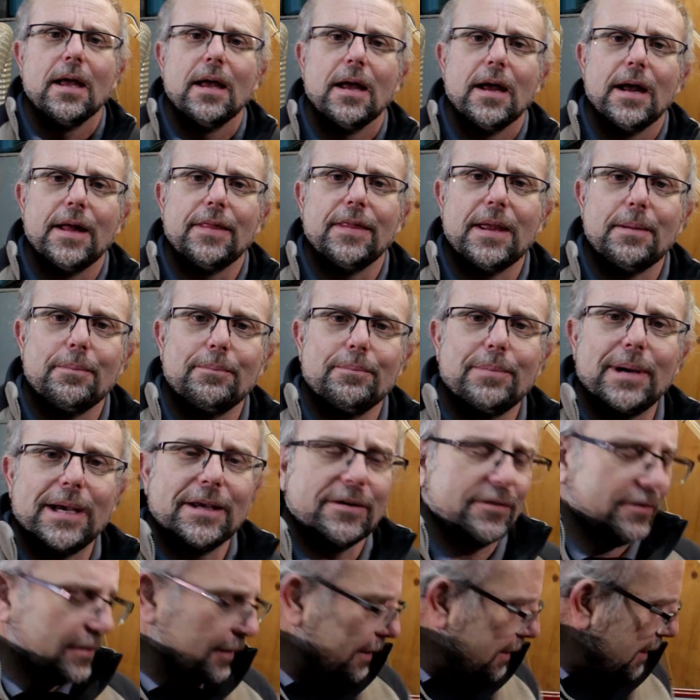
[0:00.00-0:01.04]
And that
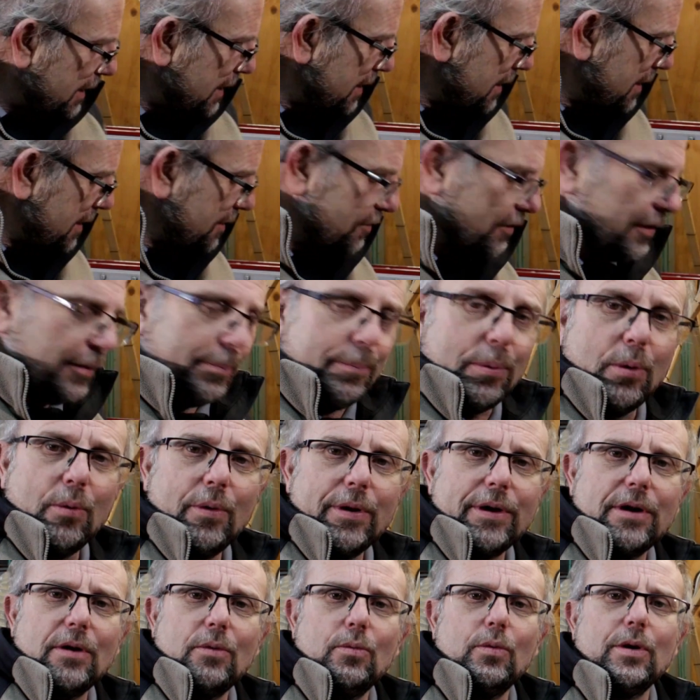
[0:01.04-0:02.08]
basically is the
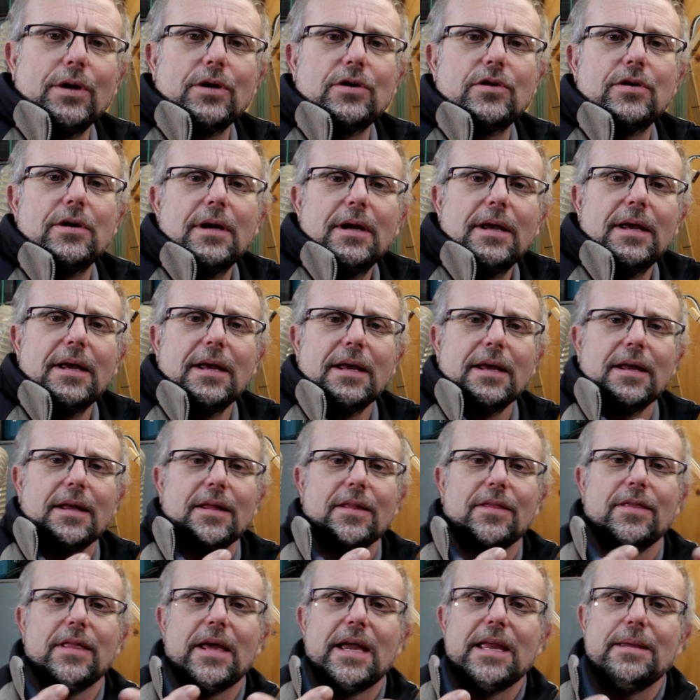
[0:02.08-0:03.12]
point at which
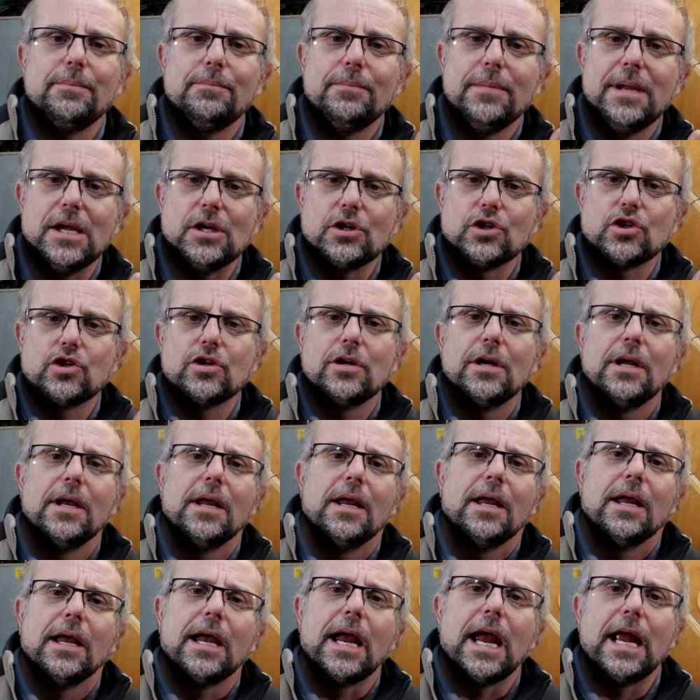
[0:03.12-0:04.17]
they mesh.
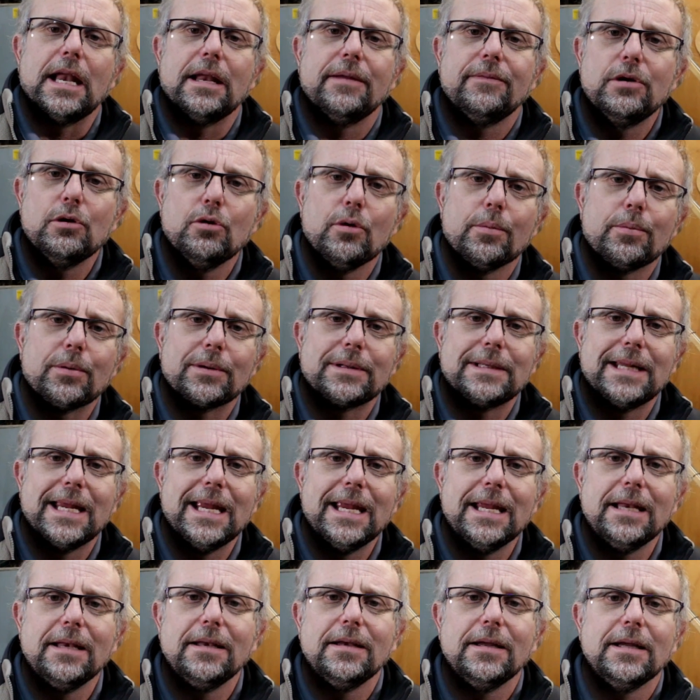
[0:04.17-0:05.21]
And if you were
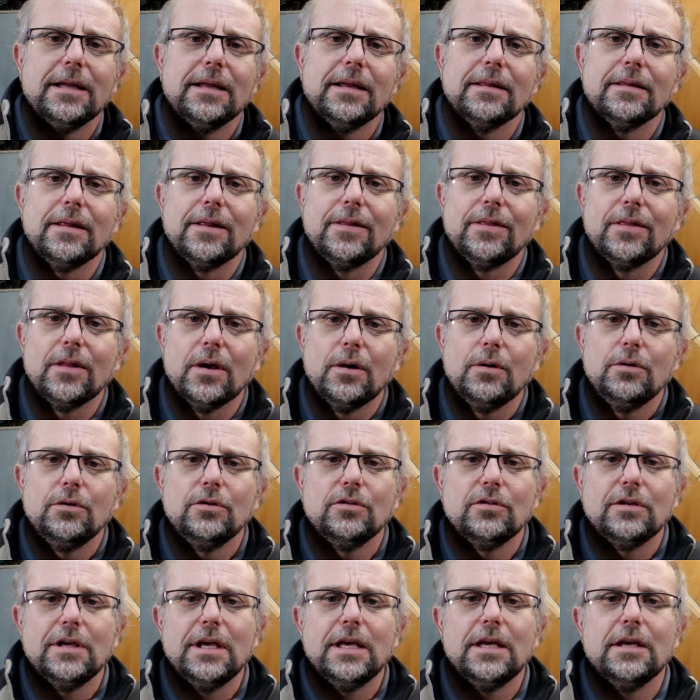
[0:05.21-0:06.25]
pretending that
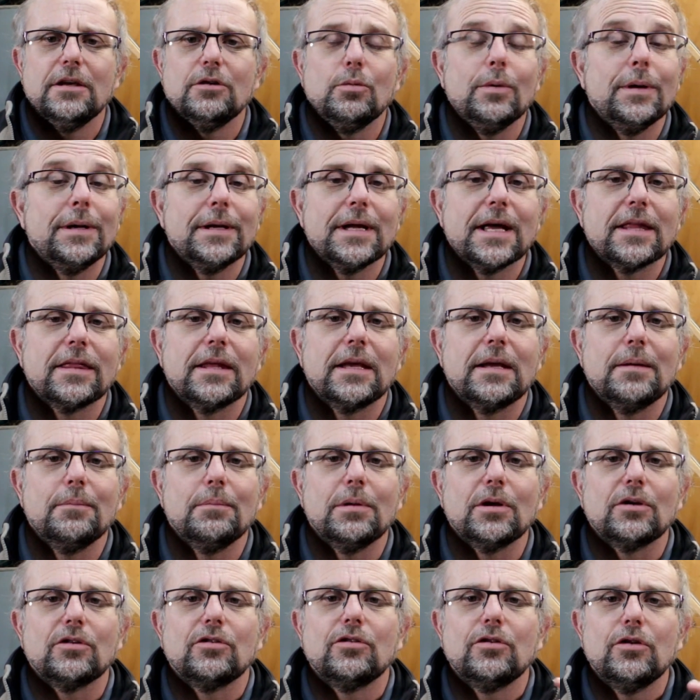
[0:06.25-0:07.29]
those gears were nothing
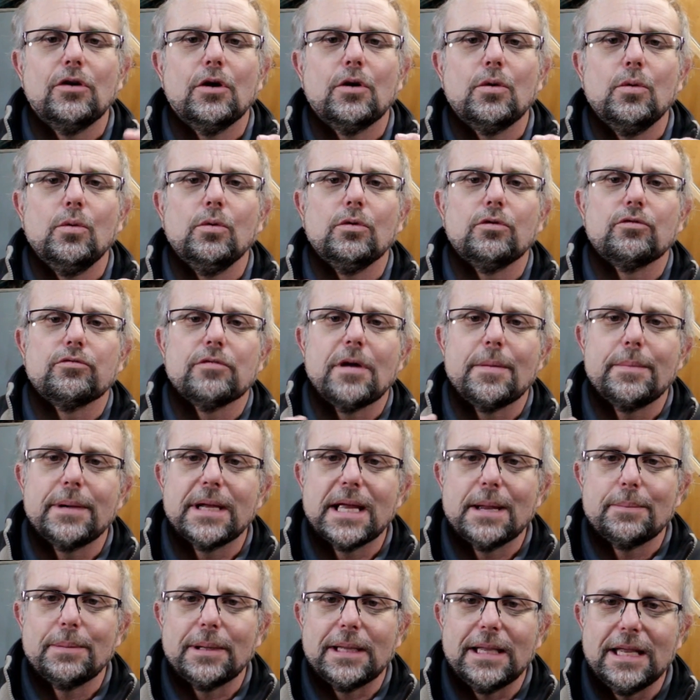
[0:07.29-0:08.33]
but circles rubbing
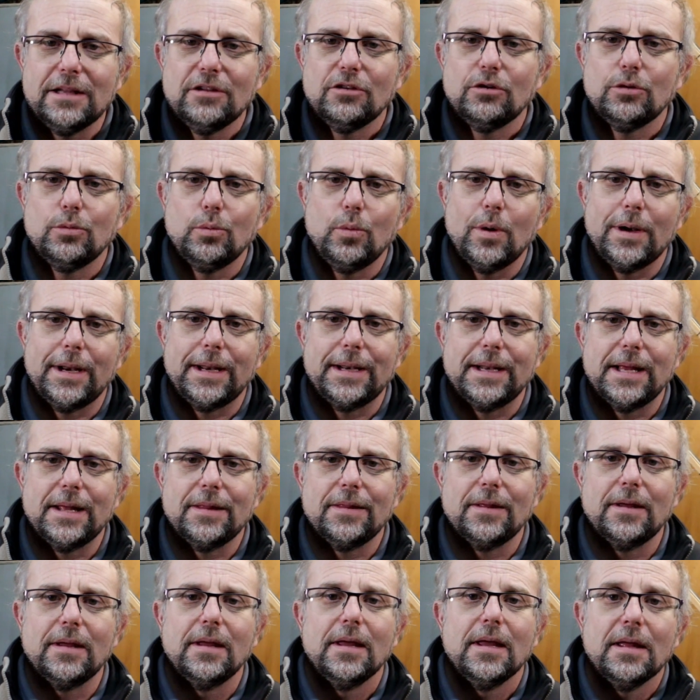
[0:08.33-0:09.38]
up against one
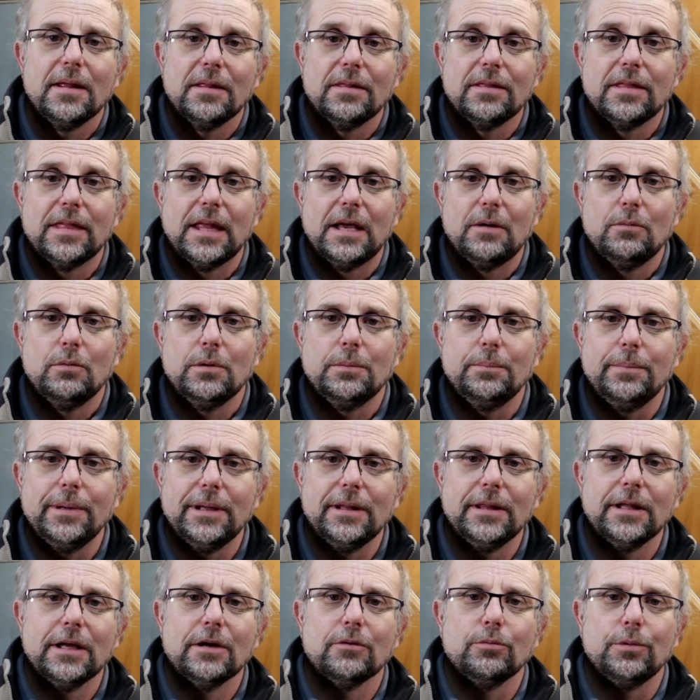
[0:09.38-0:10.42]
another, that would be
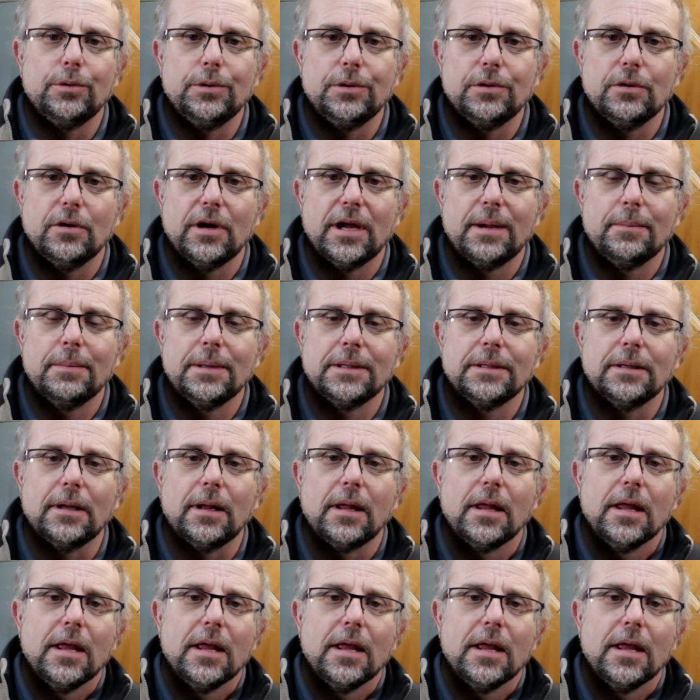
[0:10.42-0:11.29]
their root diameter.